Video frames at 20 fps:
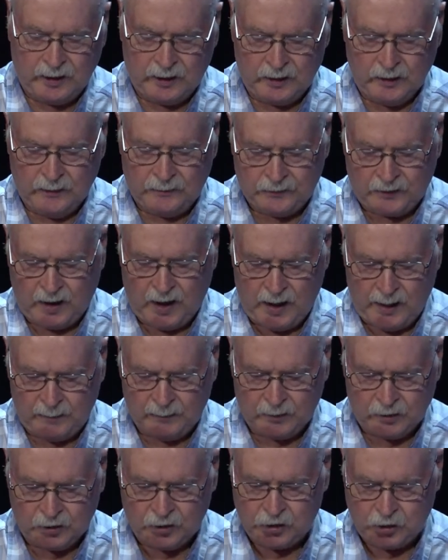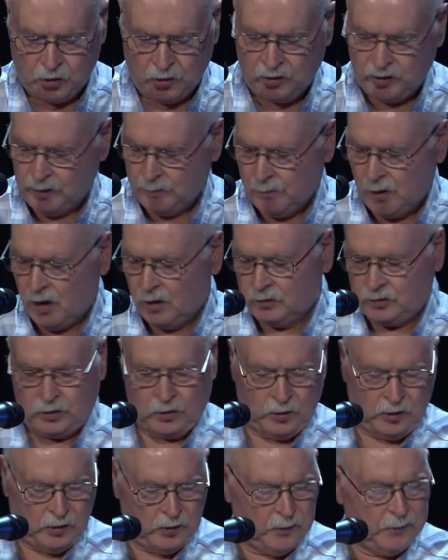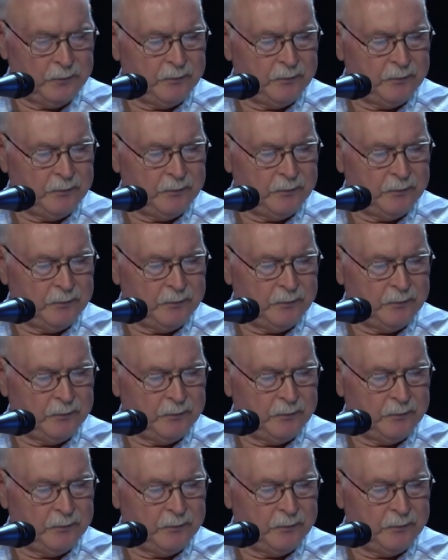enough time to show them all to you.